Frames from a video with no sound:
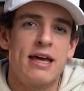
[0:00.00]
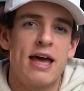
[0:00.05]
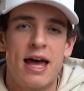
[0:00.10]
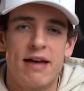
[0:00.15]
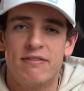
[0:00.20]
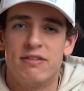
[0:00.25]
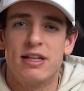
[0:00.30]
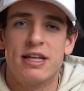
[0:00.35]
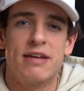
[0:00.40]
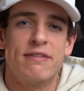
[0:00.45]

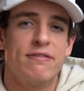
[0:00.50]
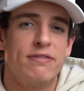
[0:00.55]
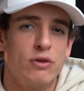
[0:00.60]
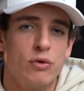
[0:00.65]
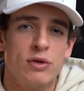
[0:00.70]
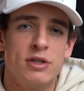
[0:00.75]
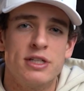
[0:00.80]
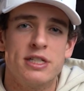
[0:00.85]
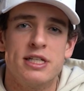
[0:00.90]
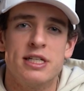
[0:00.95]
heavily
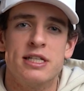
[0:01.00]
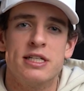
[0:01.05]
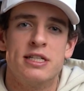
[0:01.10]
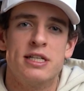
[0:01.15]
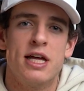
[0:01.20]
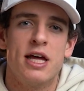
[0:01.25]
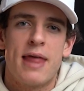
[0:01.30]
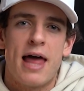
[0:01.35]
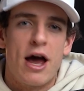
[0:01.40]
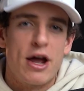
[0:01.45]
influences
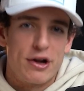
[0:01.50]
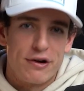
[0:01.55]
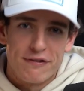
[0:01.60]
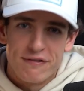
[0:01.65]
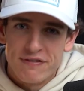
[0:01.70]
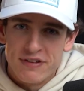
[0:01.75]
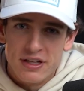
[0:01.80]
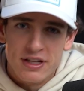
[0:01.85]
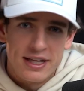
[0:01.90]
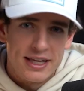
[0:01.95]
how you're
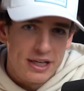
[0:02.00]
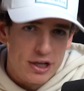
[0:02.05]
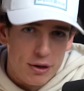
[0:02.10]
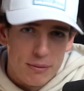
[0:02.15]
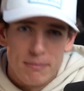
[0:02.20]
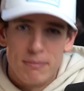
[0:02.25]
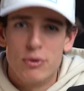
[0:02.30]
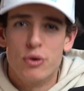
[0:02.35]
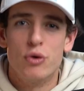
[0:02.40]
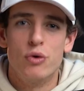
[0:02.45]
feeling, your
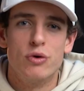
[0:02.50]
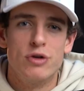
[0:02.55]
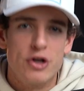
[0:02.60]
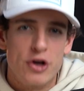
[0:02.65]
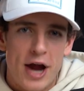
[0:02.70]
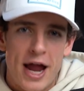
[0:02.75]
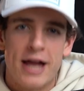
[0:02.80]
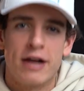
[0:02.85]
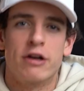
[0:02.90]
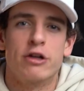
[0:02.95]
mood,
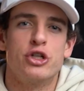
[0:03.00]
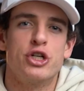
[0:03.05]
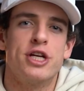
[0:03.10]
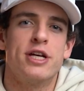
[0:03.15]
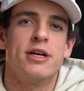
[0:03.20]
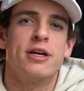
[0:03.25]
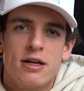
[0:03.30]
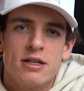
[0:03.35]
your energy.